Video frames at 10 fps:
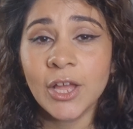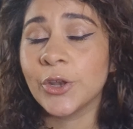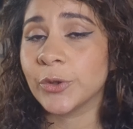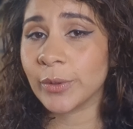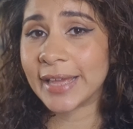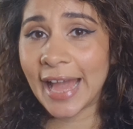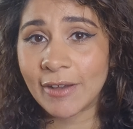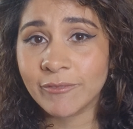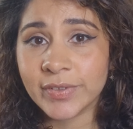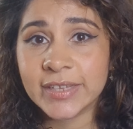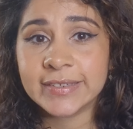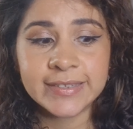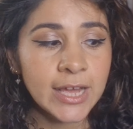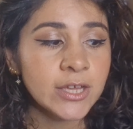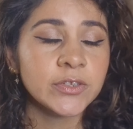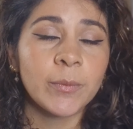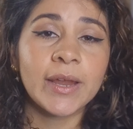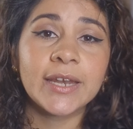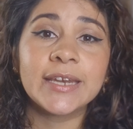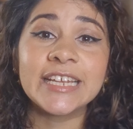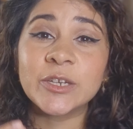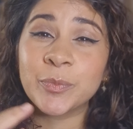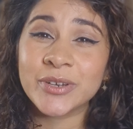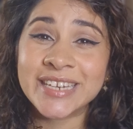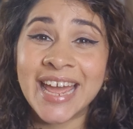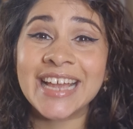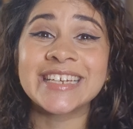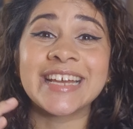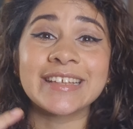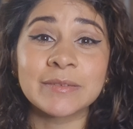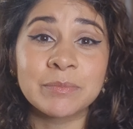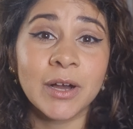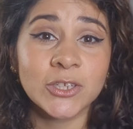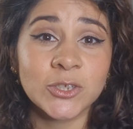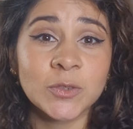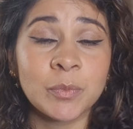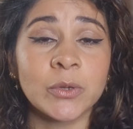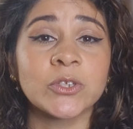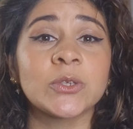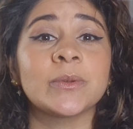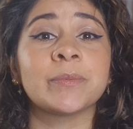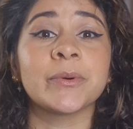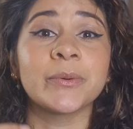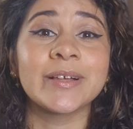not canvas, so I need to protect it as much as possible,